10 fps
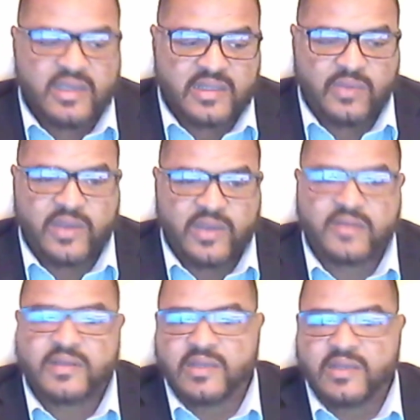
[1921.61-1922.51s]
They
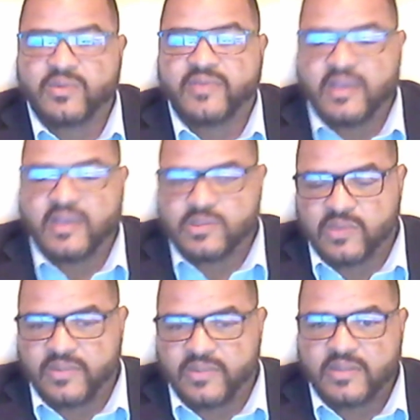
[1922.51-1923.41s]
rather deal with these
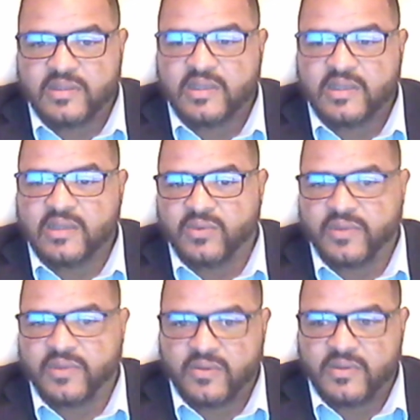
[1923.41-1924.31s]
women than deal
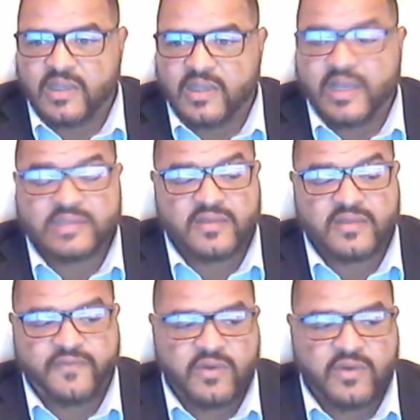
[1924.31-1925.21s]
with you. And that's
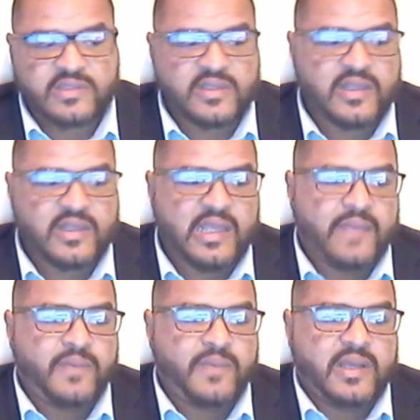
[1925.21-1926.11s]
unfortunate.
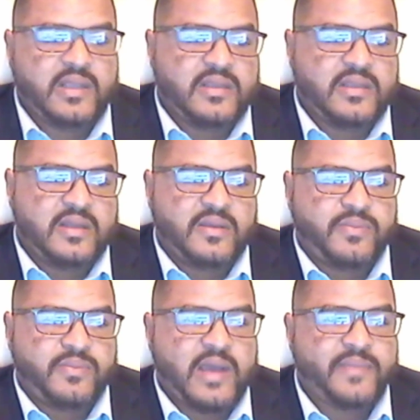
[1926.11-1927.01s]
But,
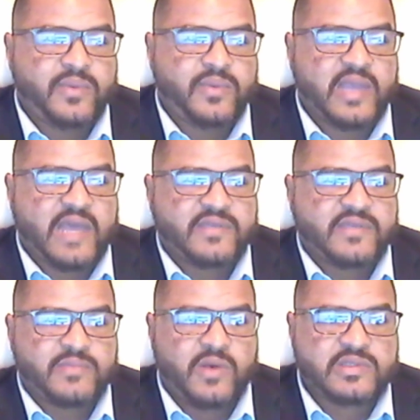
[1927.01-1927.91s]
the problem that we have
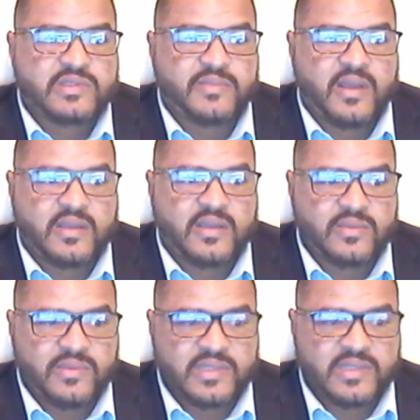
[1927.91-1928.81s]
is most American
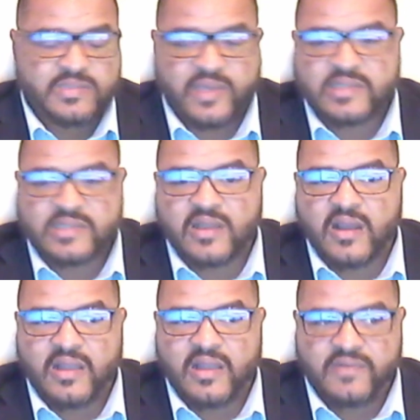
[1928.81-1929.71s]
women, especially
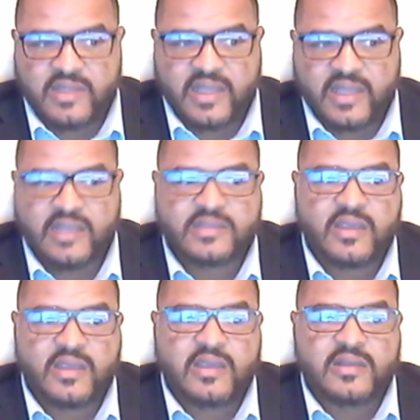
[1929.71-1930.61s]
our lovely ladies,
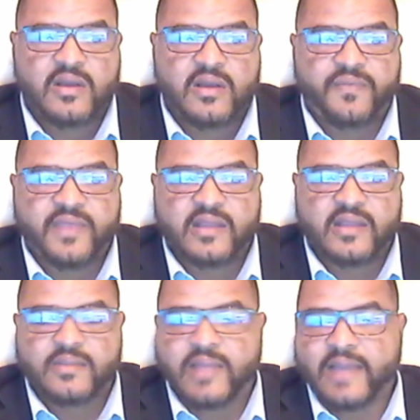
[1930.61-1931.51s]
don't think
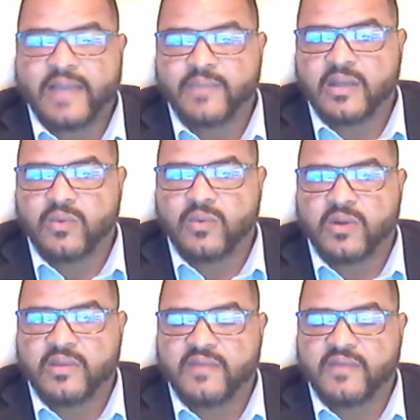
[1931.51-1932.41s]
that black men are
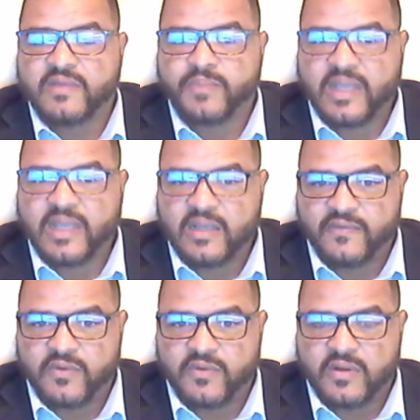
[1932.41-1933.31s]
worthy of
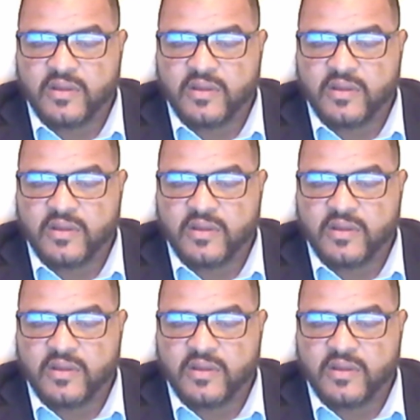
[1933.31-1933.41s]
competing for.